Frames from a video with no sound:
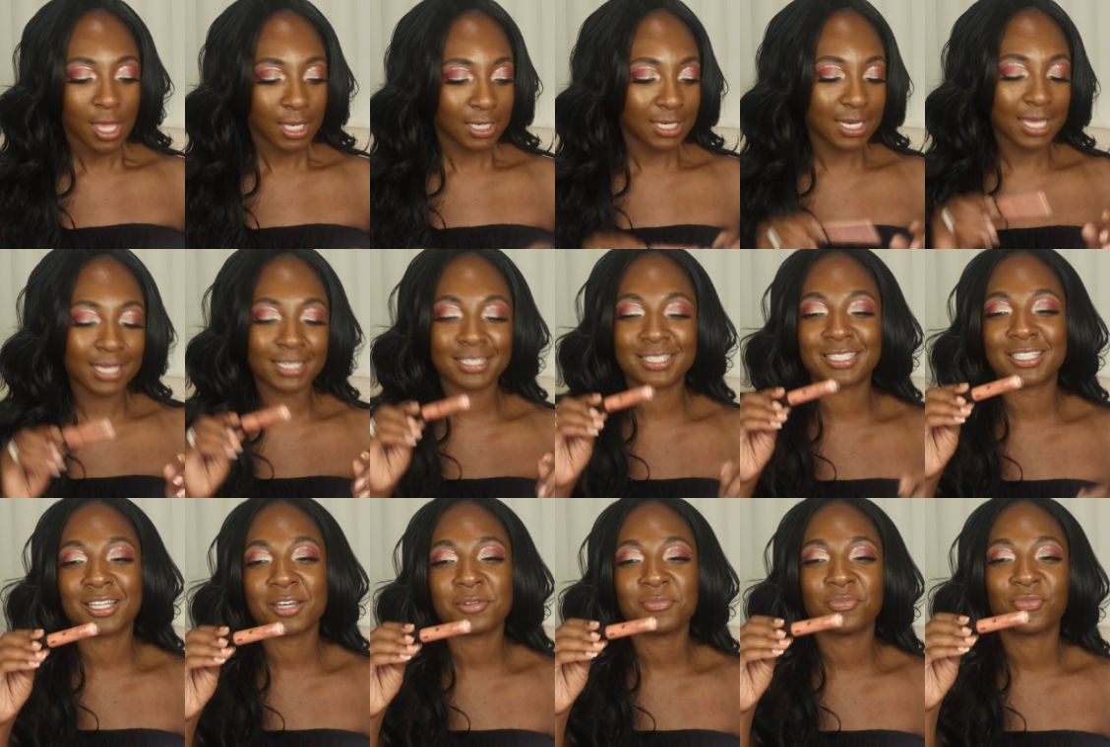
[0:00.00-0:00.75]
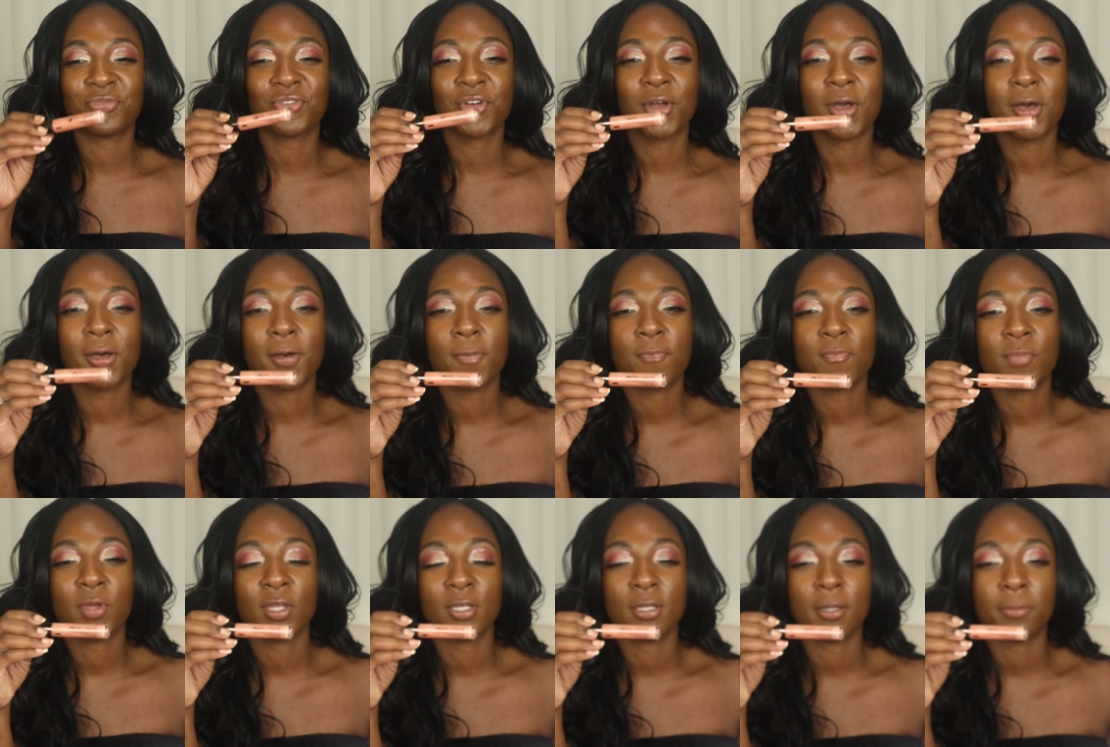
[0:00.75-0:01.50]
Next up
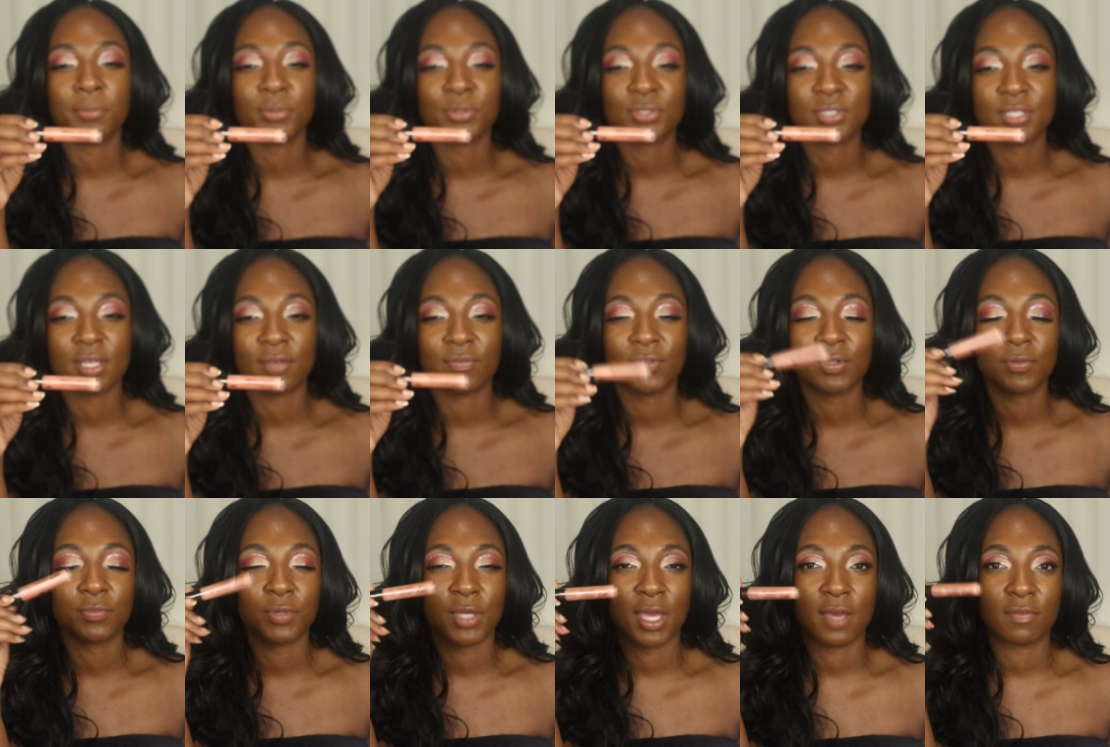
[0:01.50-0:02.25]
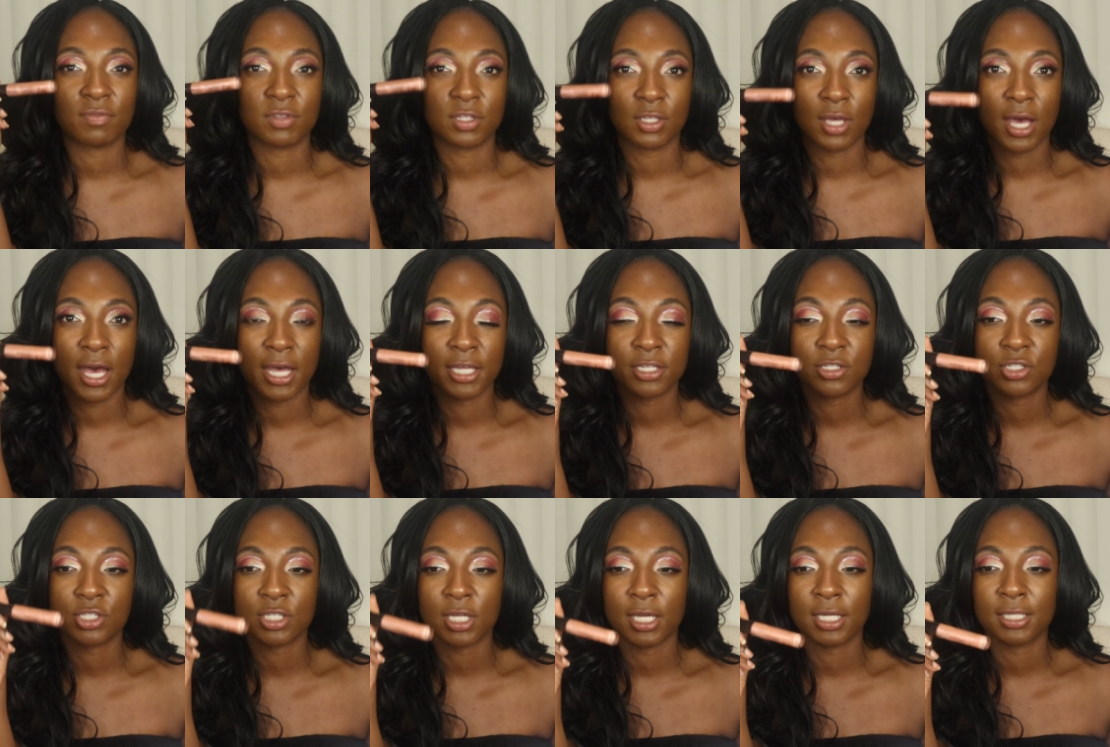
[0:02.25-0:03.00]
from number seven, we have the High
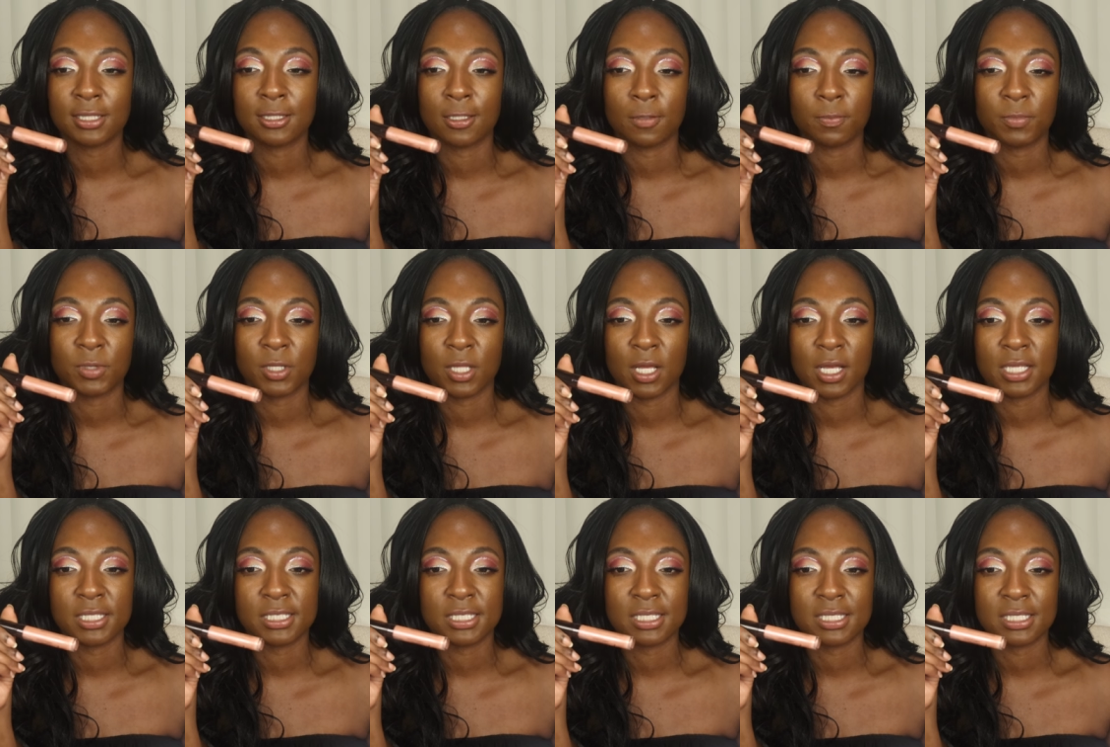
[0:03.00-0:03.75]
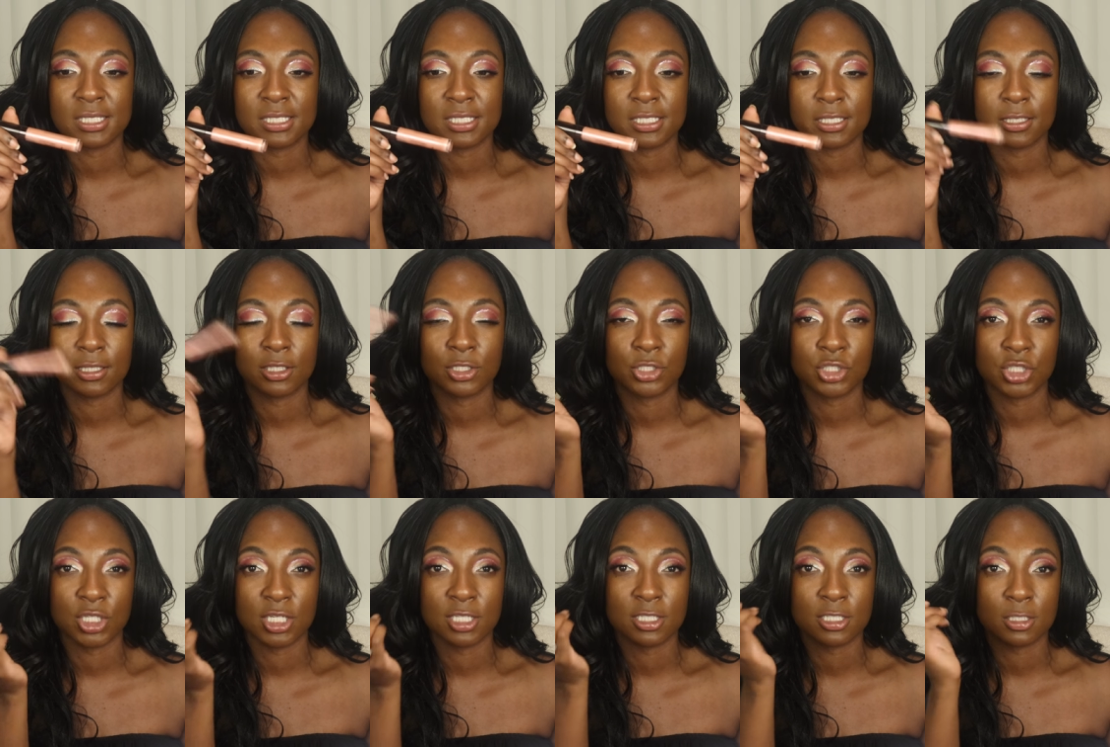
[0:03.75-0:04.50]
Shine Lip Gloss. This is in the
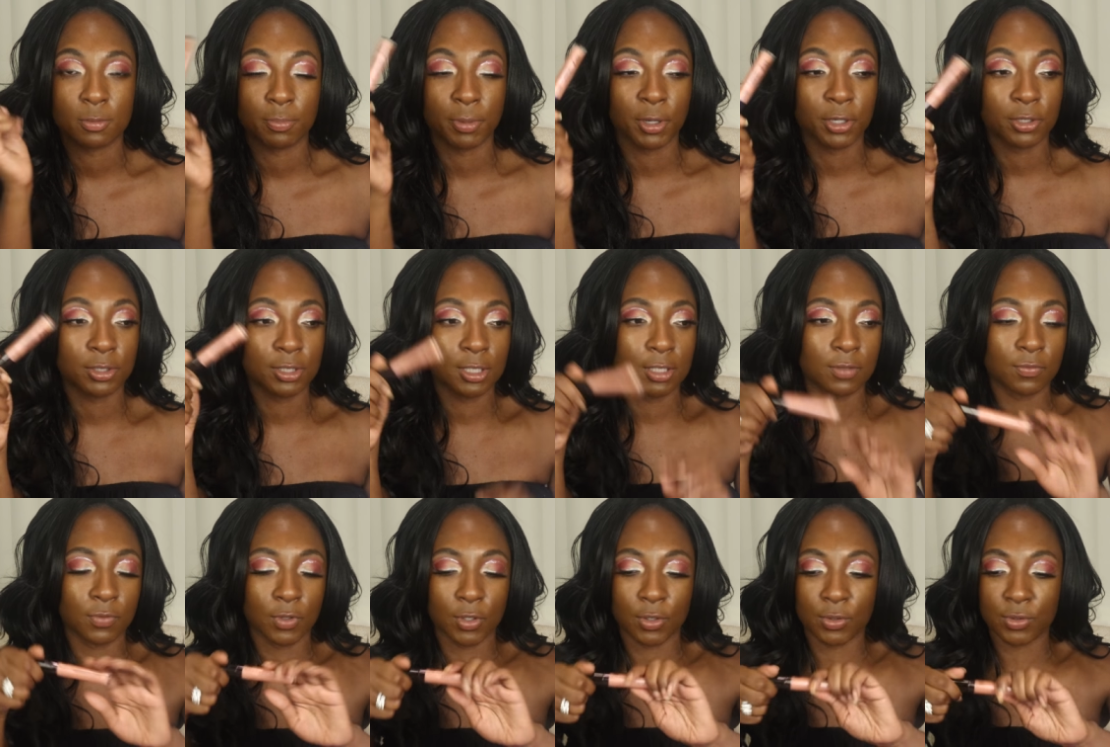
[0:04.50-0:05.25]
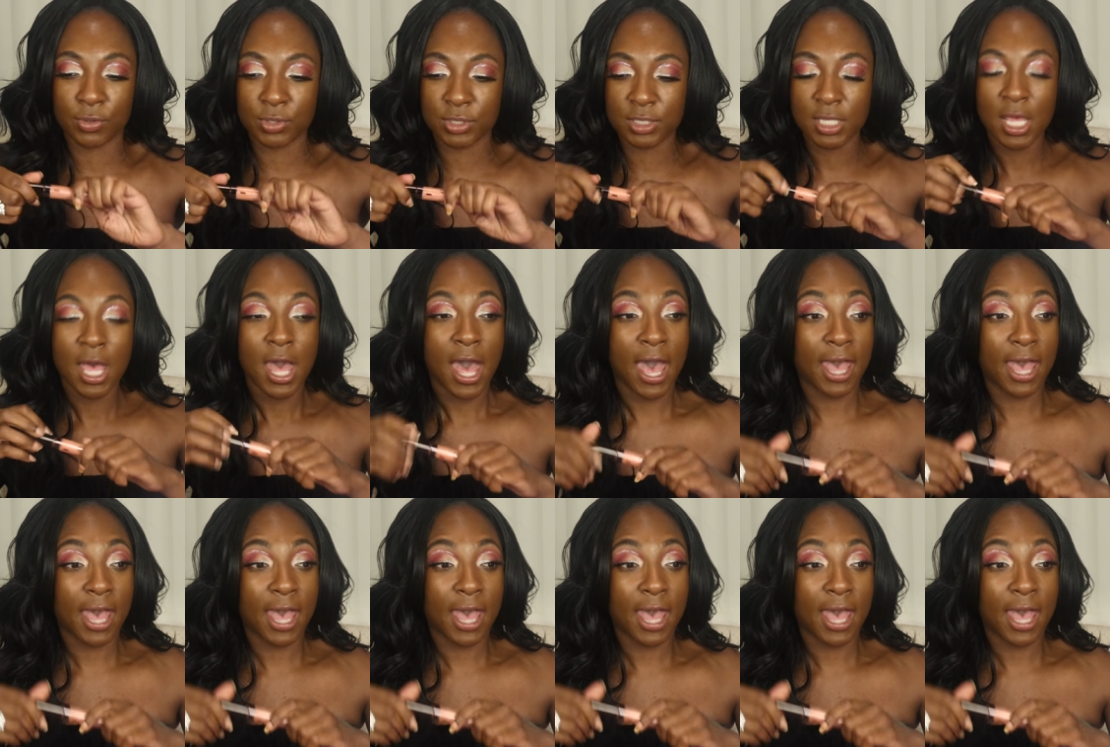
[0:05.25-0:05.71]
shade Sparkling Rose.